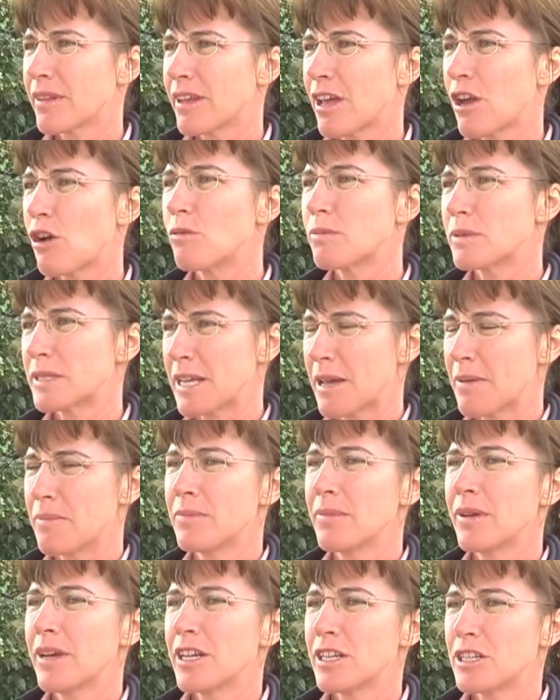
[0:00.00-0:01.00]
helps
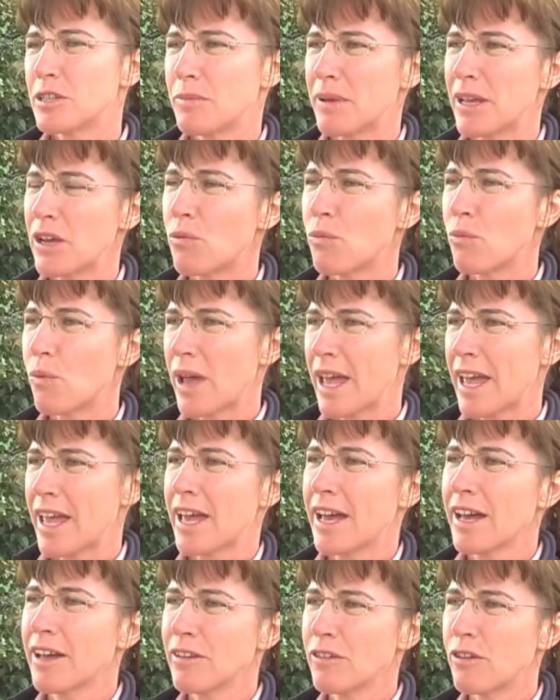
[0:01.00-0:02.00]
them to be
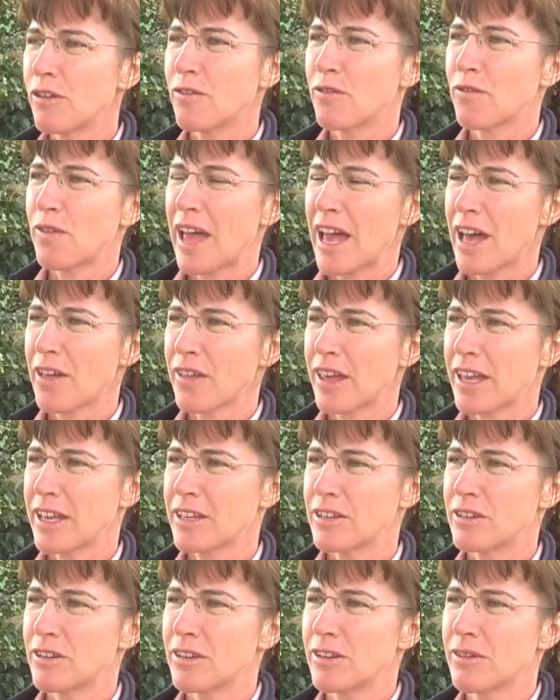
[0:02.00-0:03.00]
aware of how they
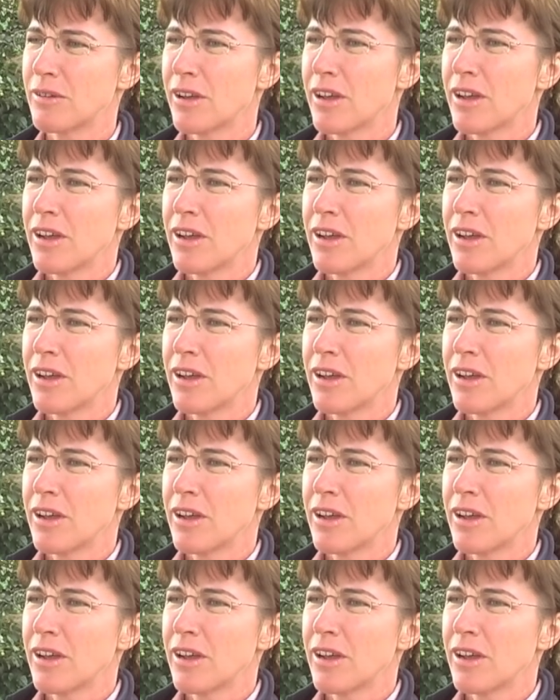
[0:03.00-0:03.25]
can,